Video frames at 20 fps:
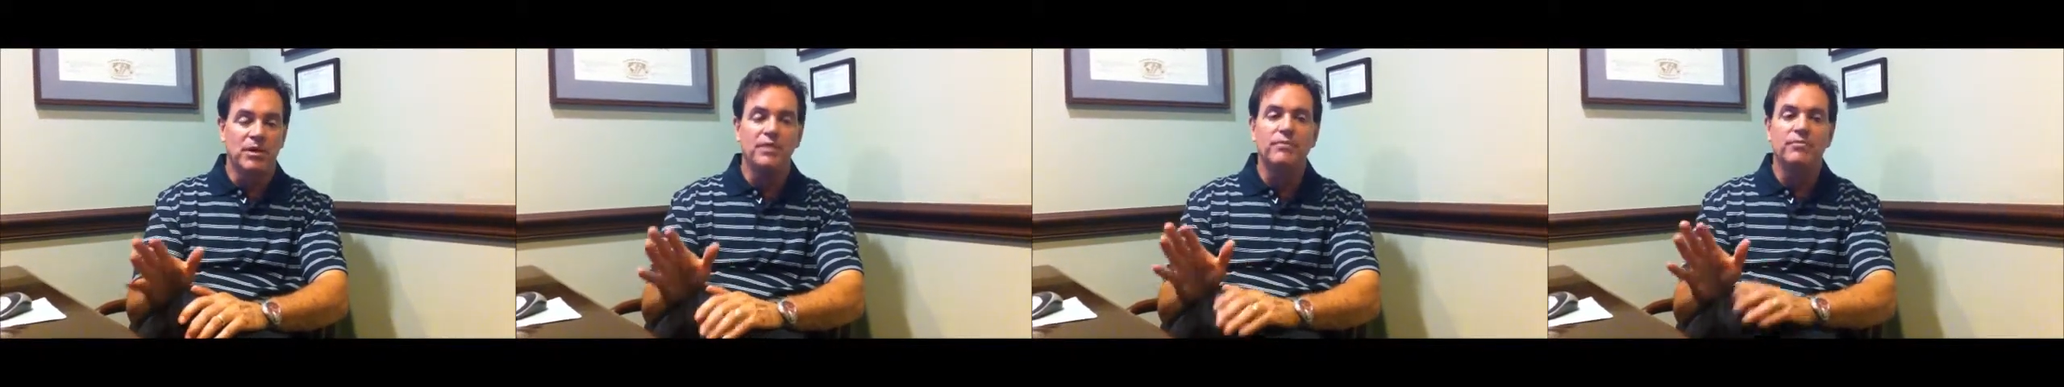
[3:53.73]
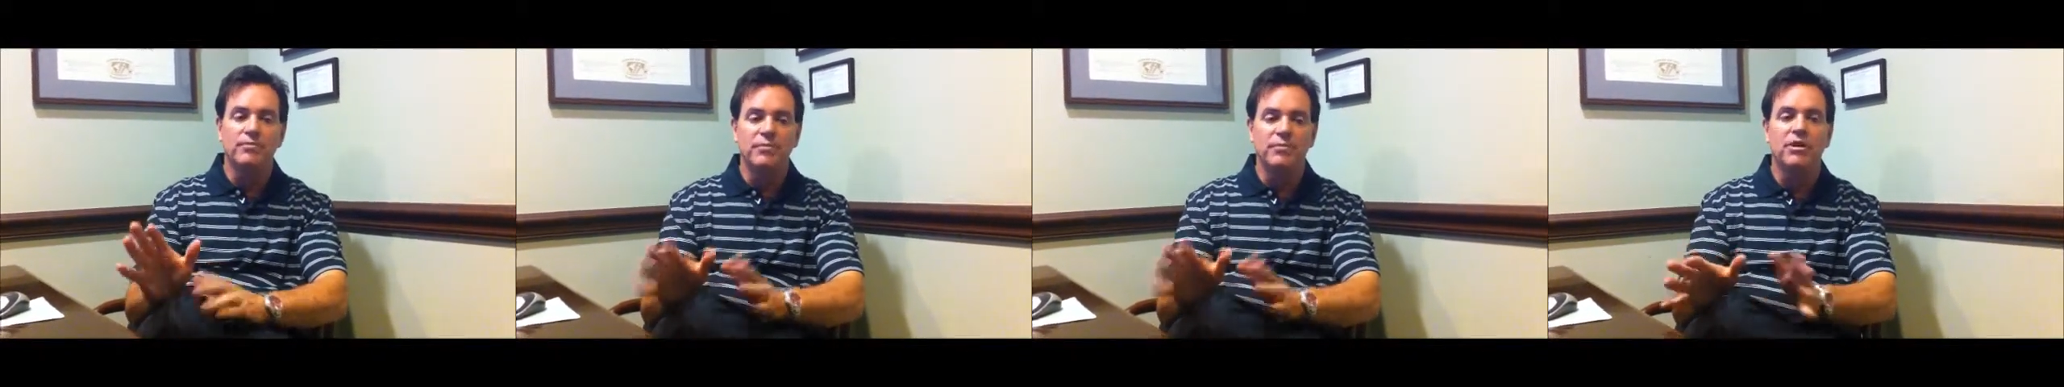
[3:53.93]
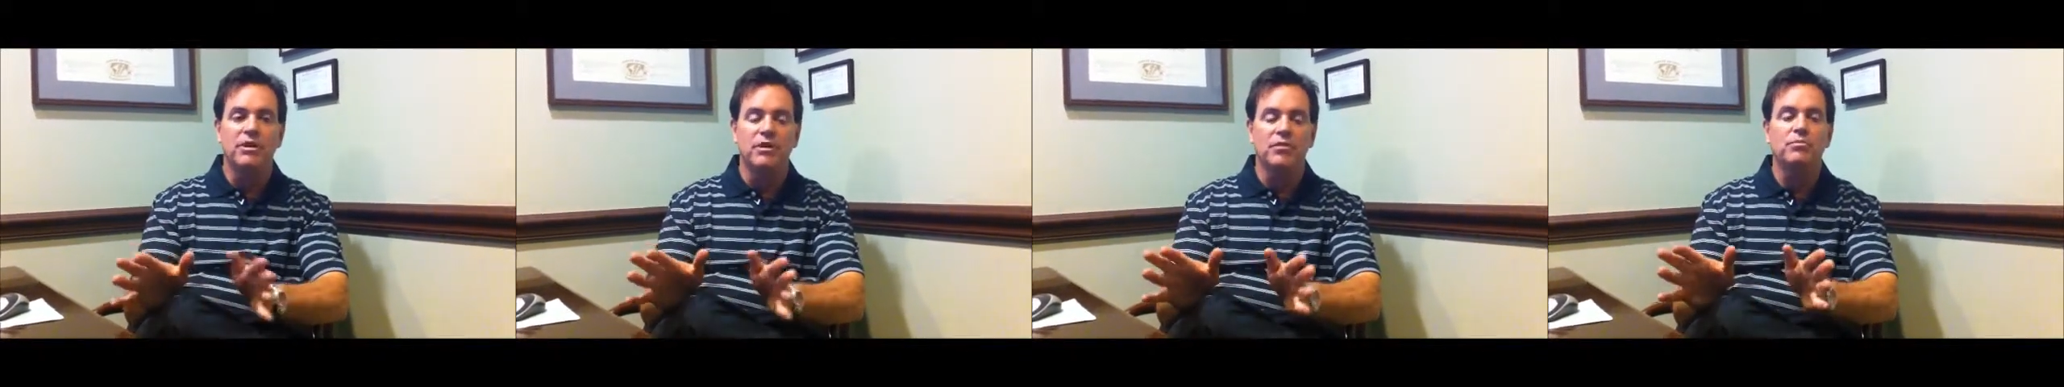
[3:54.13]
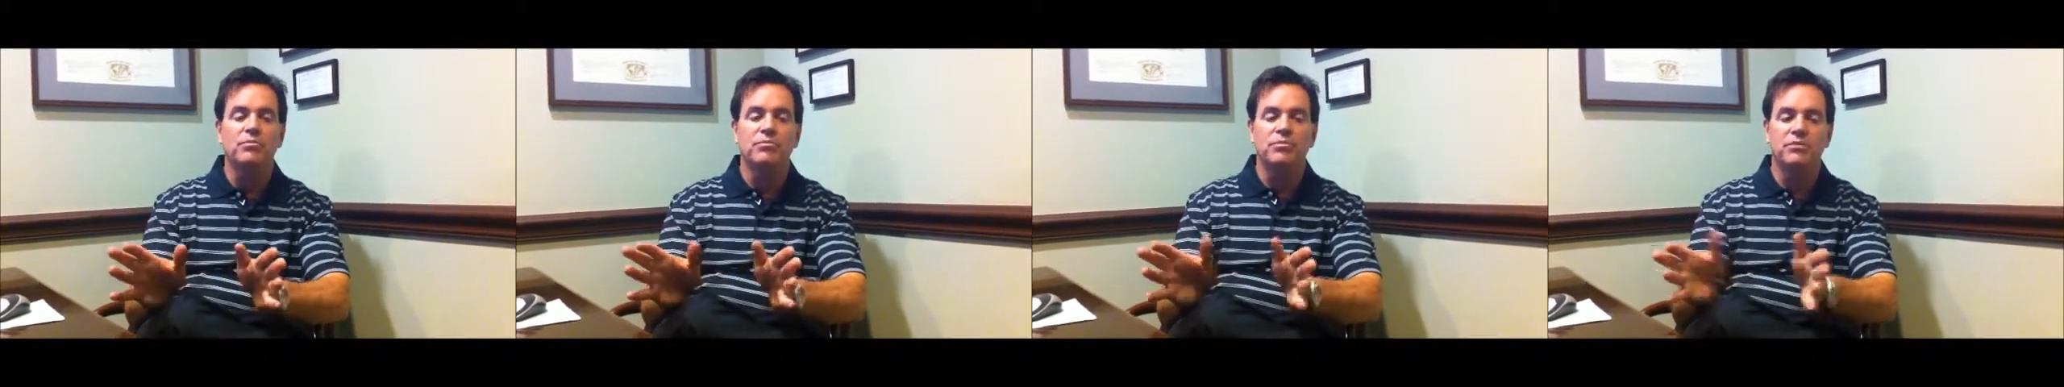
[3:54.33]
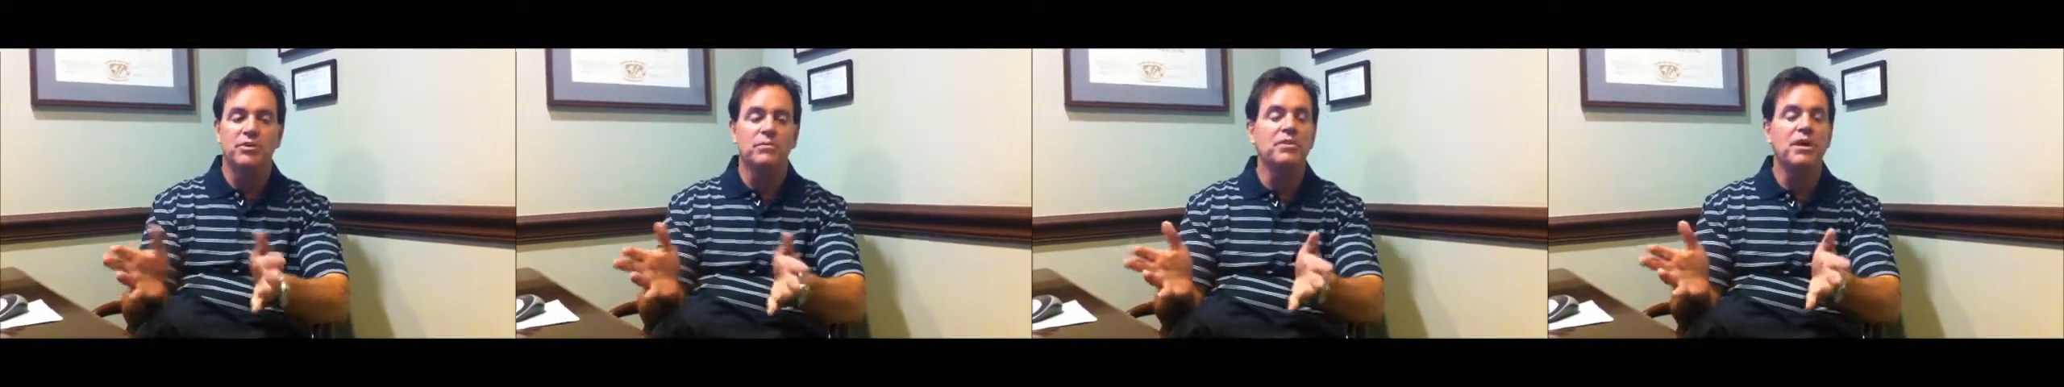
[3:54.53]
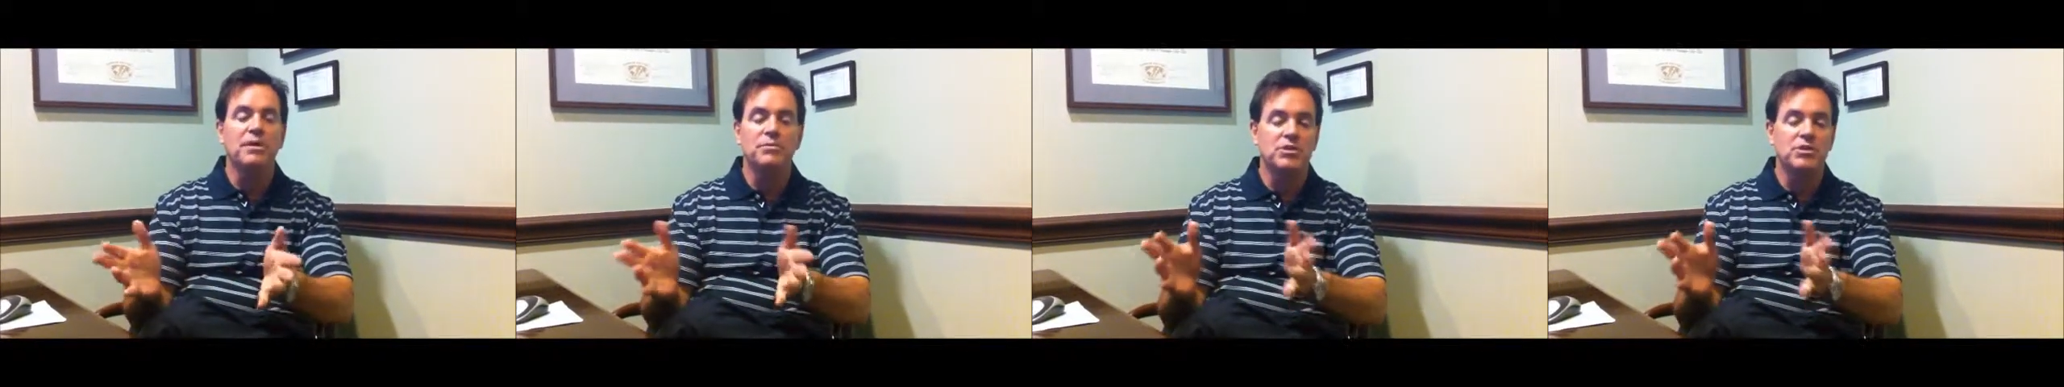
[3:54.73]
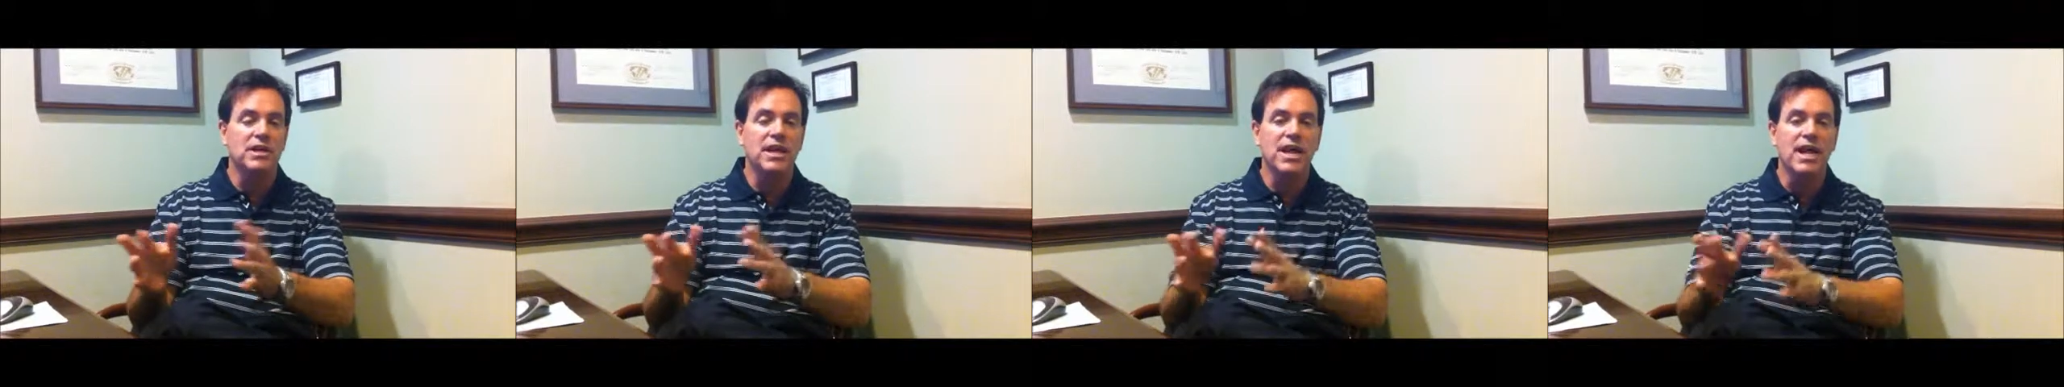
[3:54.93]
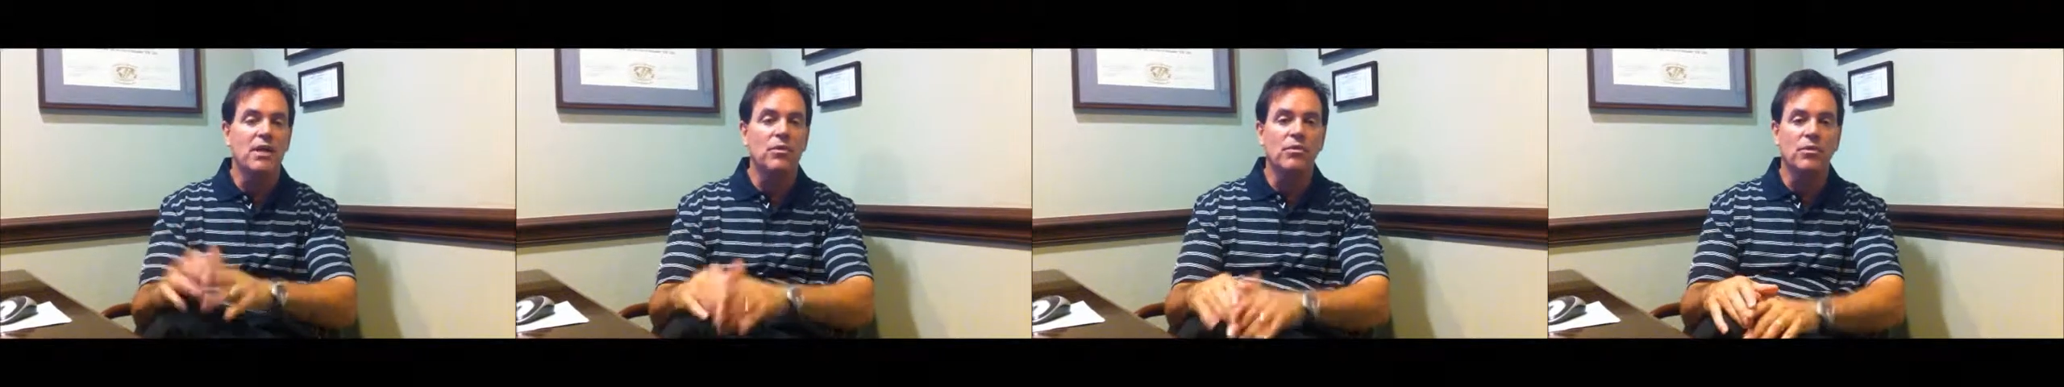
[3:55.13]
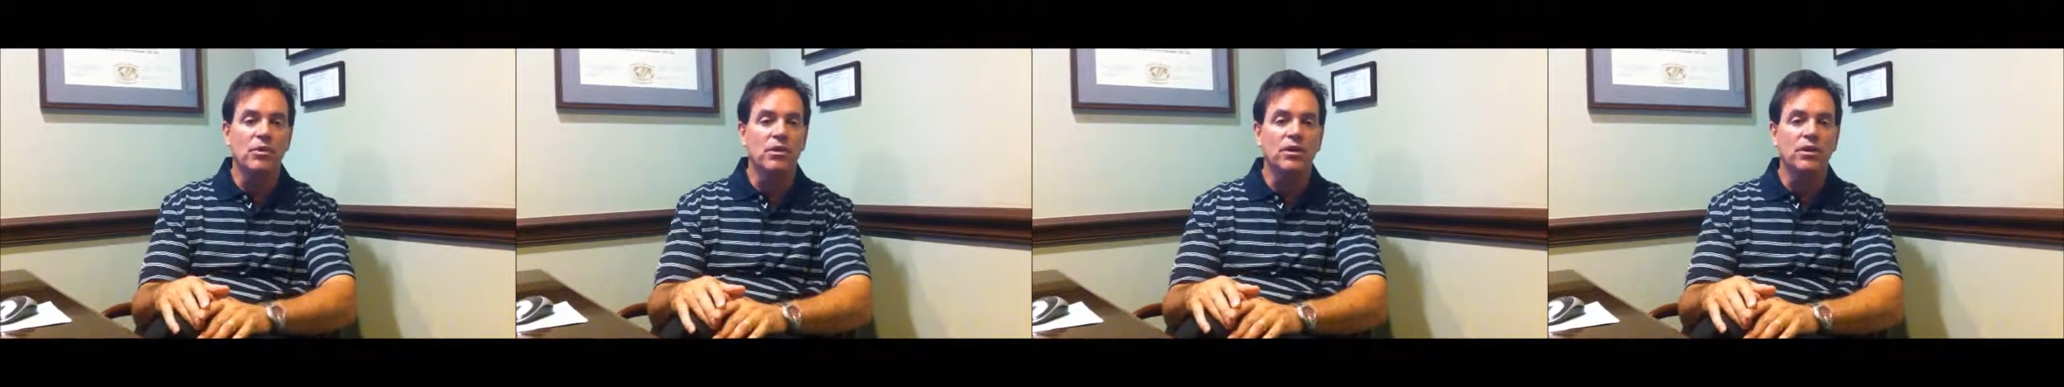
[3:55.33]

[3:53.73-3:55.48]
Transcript: But you know, sometimes you can't